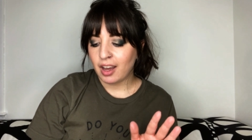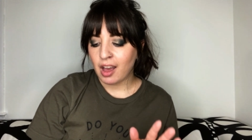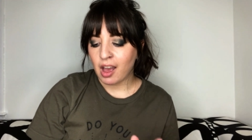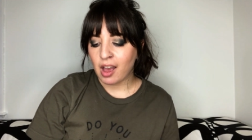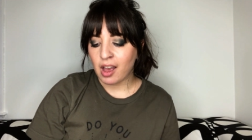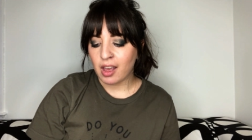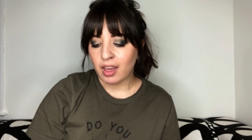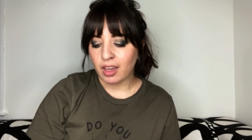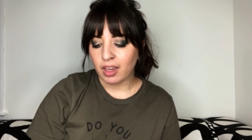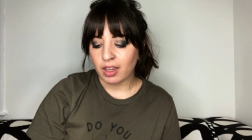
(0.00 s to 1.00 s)

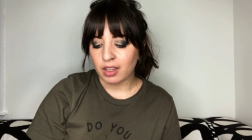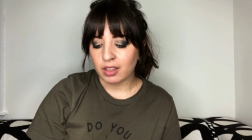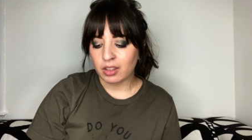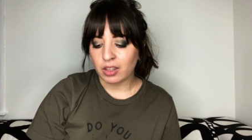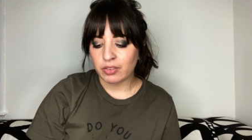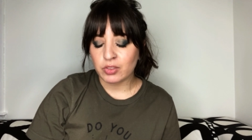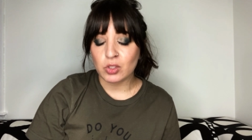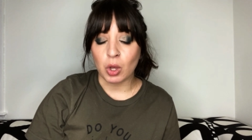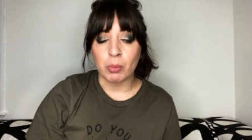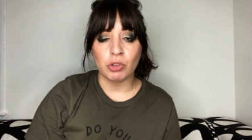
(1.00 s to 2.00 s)
I give
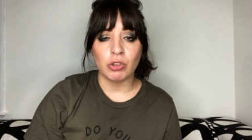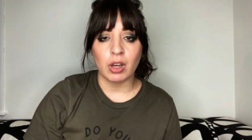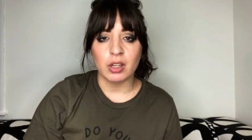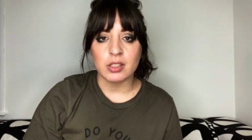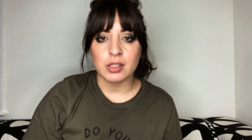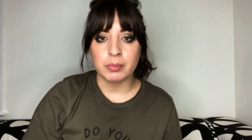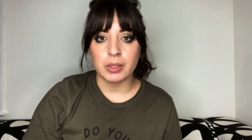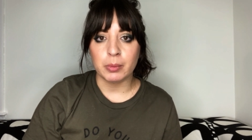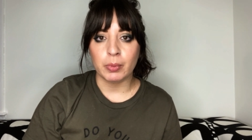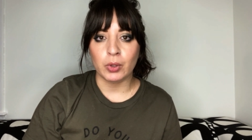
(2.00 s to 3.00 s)
so much credit to
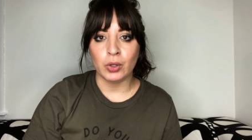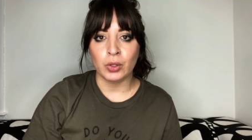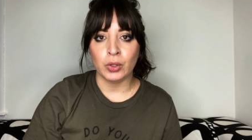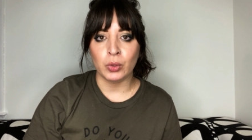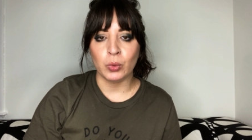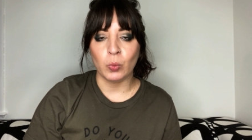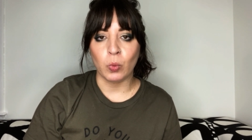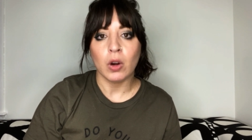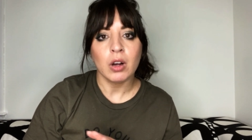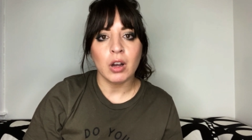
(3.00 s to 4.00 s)
people who
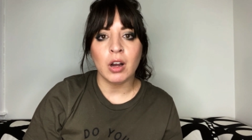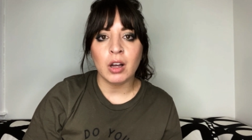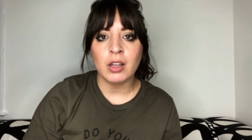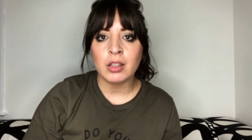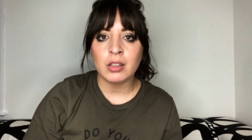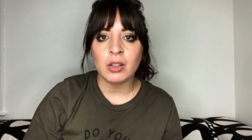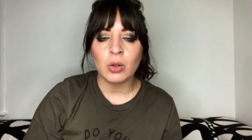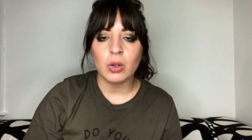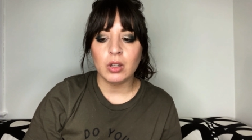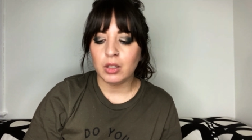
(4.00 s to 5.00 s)
work
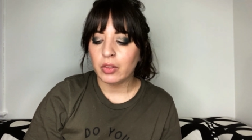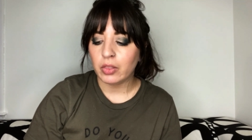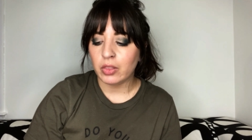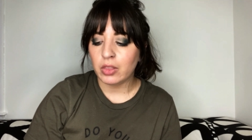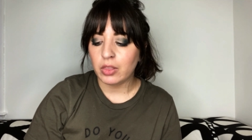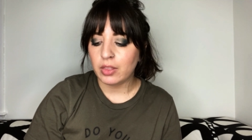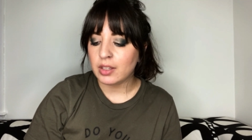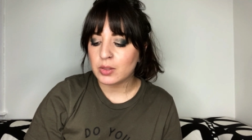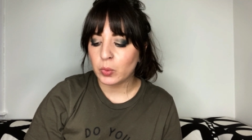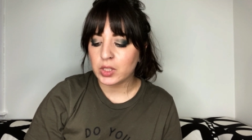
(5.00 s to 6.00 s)
on
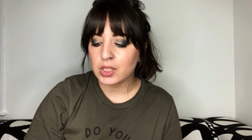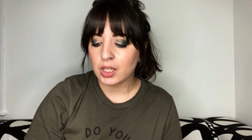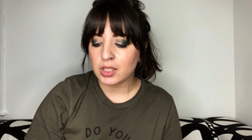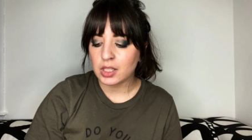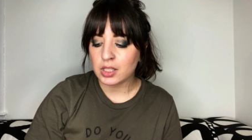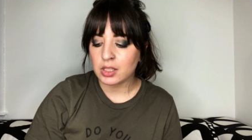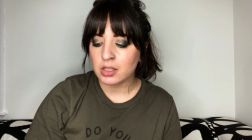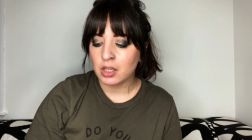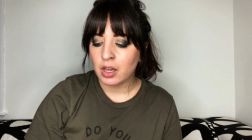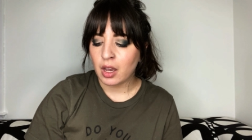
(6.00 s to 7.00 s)
these wood slices.
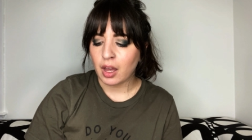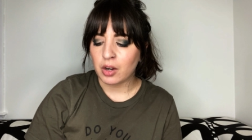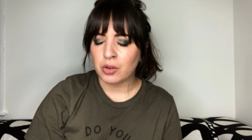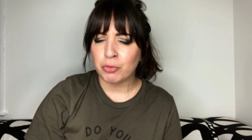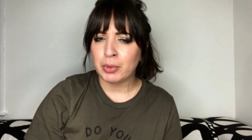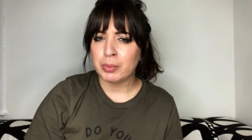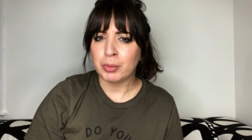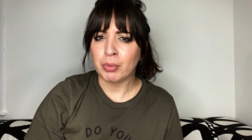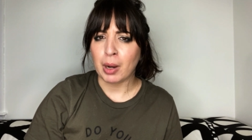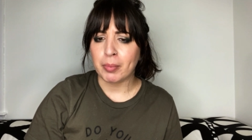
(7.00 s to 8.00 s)
I don't know if people
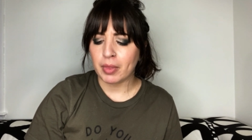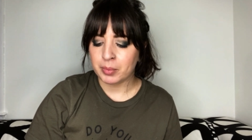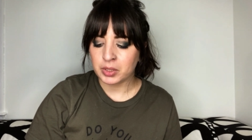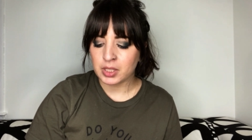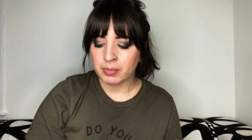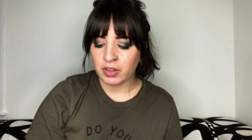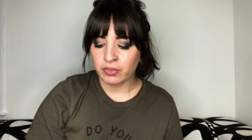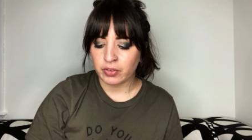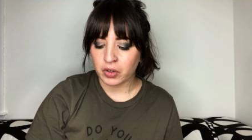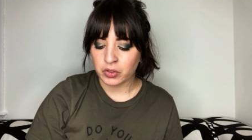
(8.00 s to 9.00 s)
prep them with something
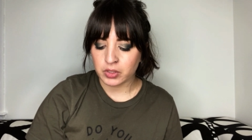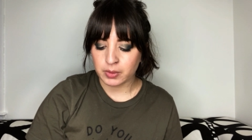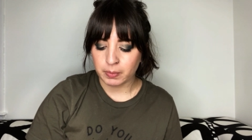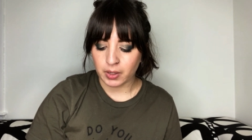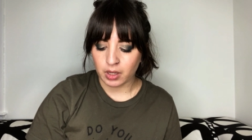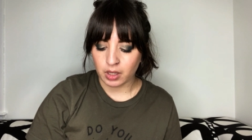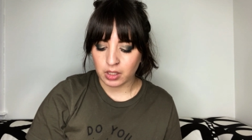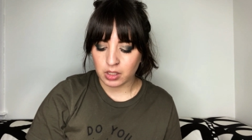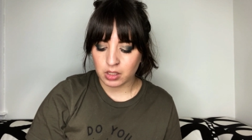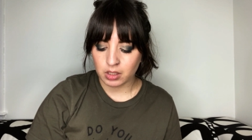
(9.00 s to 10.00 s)
first,
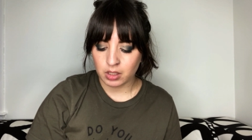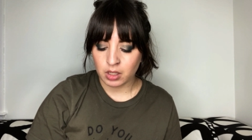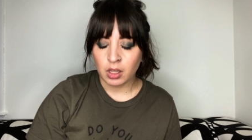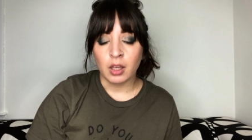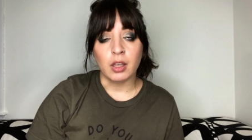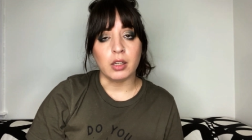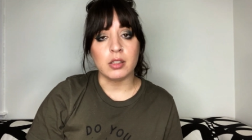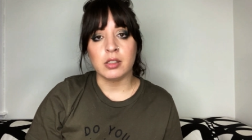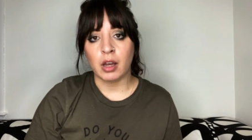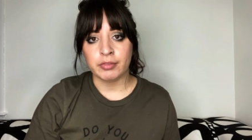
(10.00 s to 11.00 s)
but it
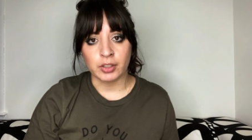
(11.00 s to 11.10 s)
is not